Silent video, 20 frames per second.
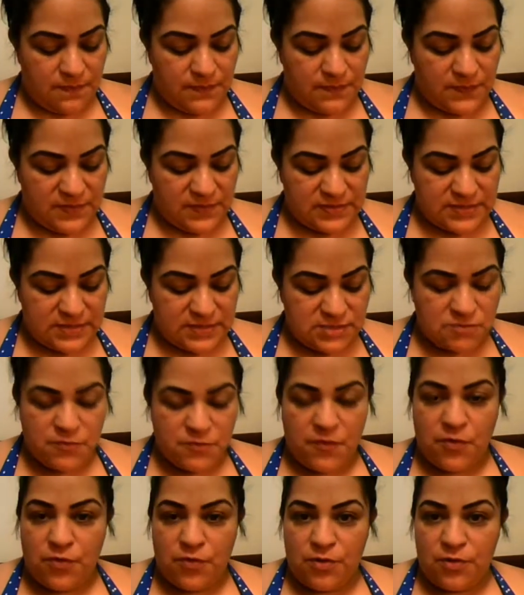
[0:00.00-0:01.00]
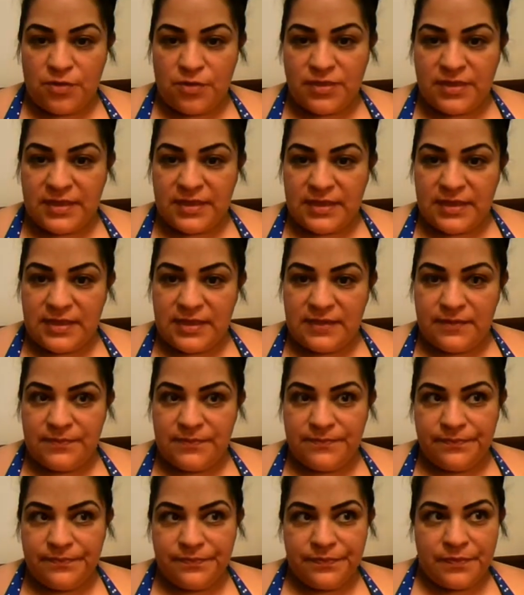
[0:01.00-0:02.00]
This is for the
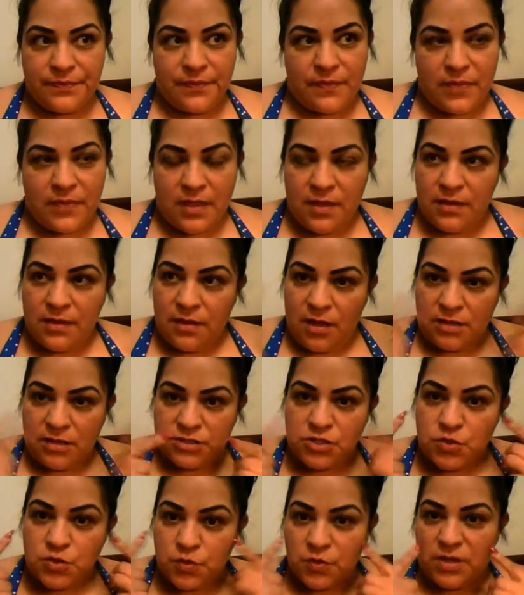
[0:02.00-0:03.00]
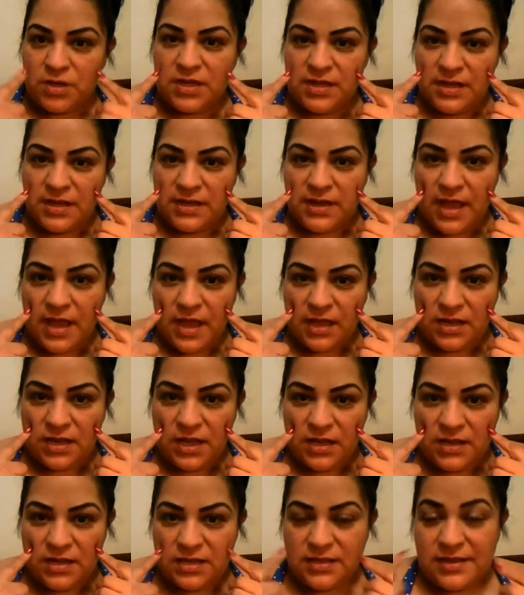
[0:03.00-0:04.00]
contouring and
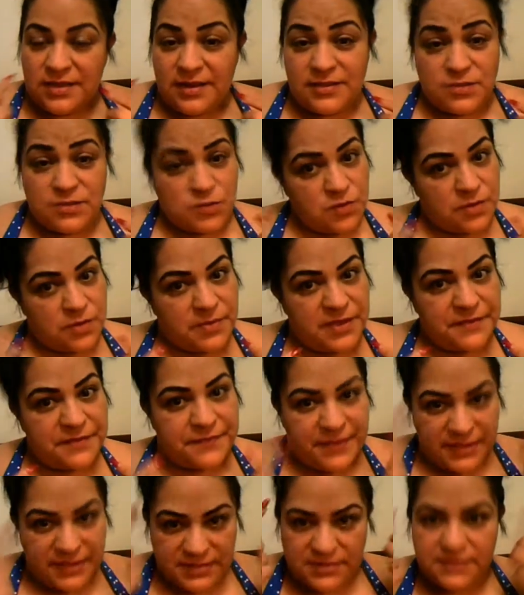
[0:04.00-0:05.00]
highlighting that I do on my face